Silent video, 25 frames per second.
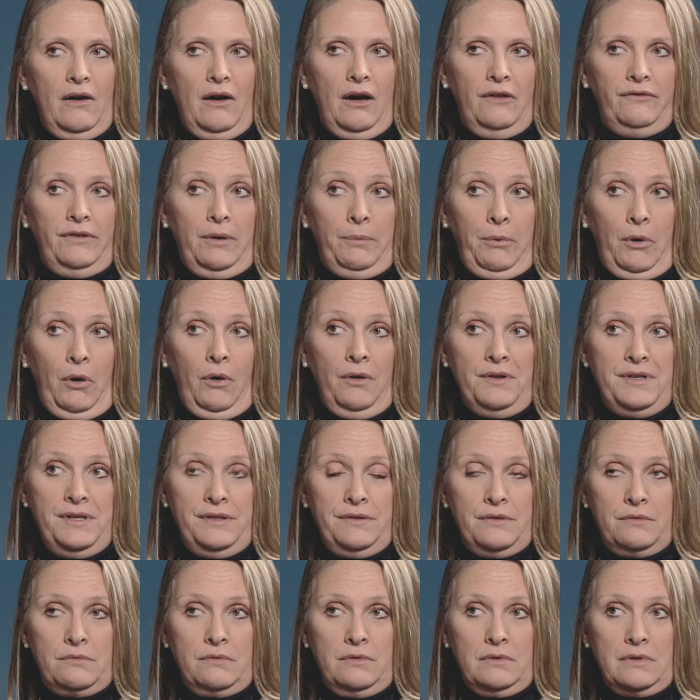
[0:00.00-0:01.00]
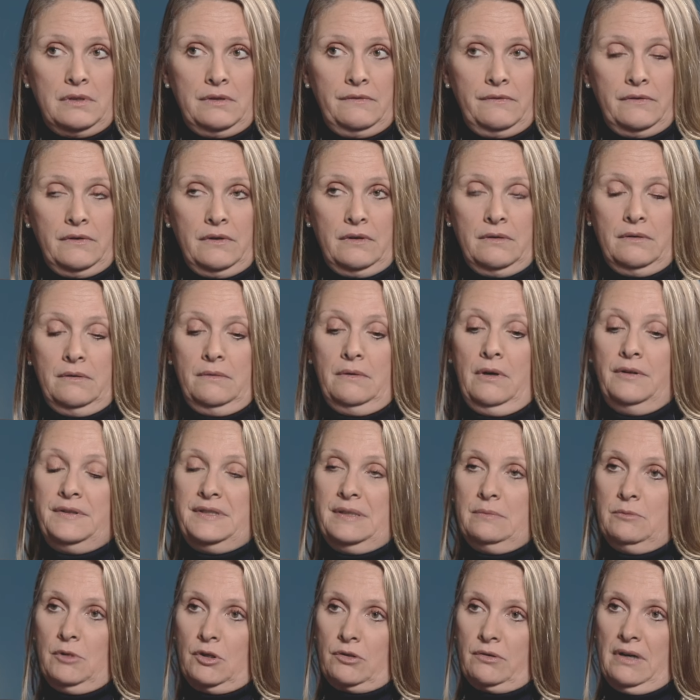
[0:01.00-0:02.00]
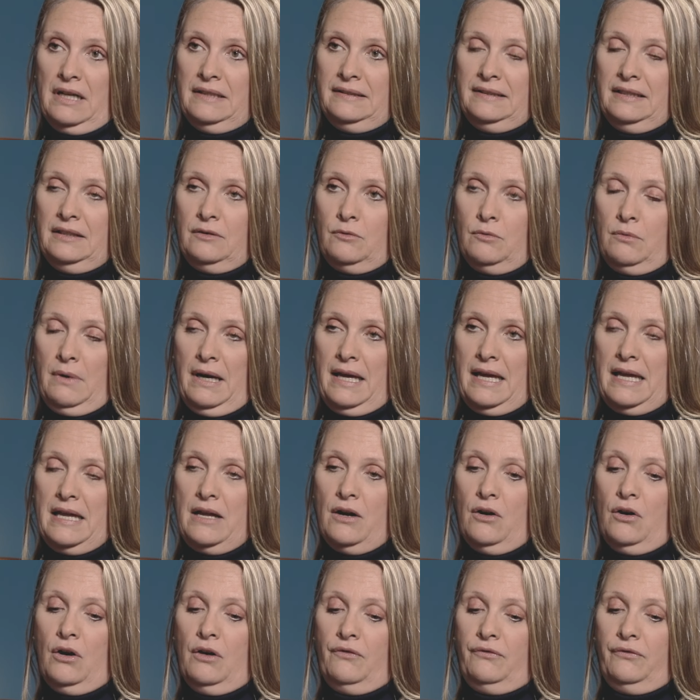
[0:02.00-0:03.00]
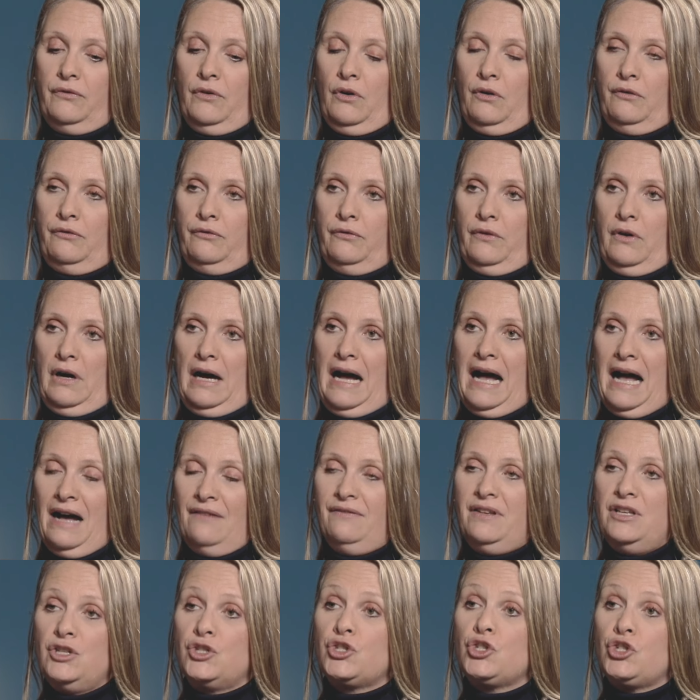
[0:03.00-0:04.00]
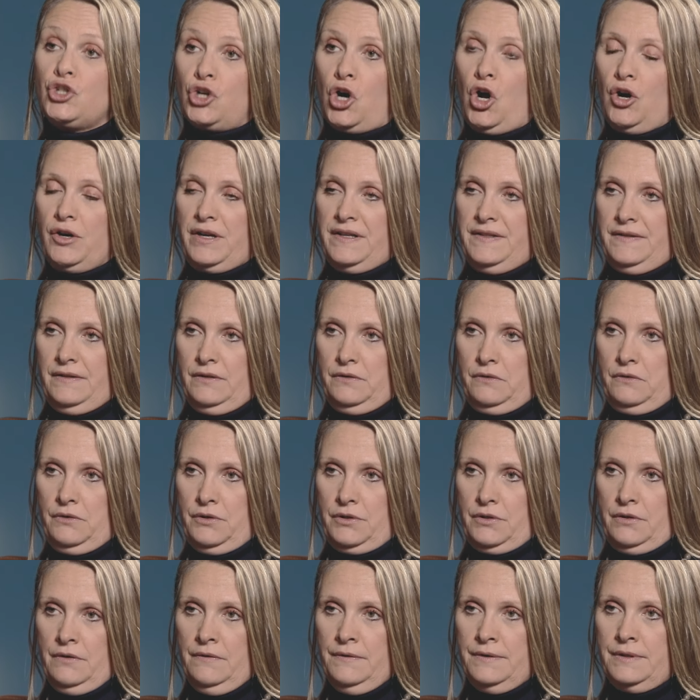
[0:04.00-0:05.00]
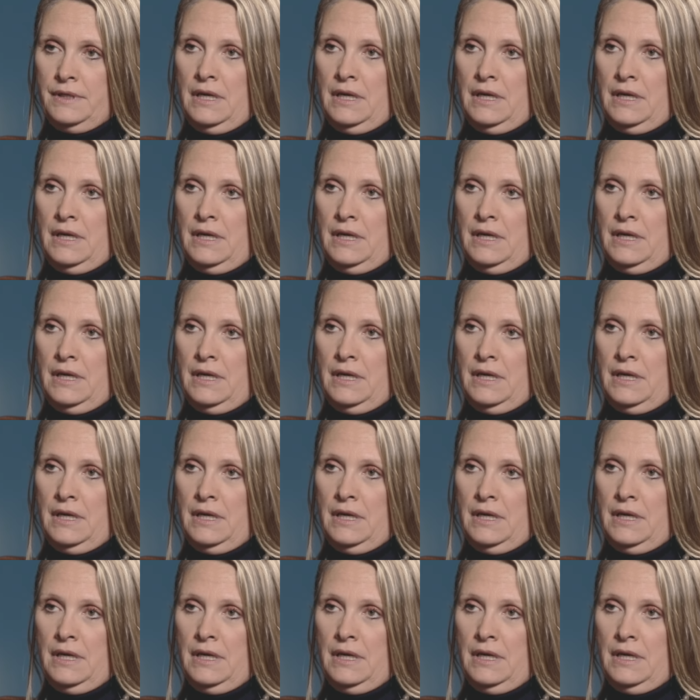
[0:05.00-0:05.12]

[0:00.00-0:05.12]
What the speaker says: of upholding the rule of law. A democratic way of having strong institutions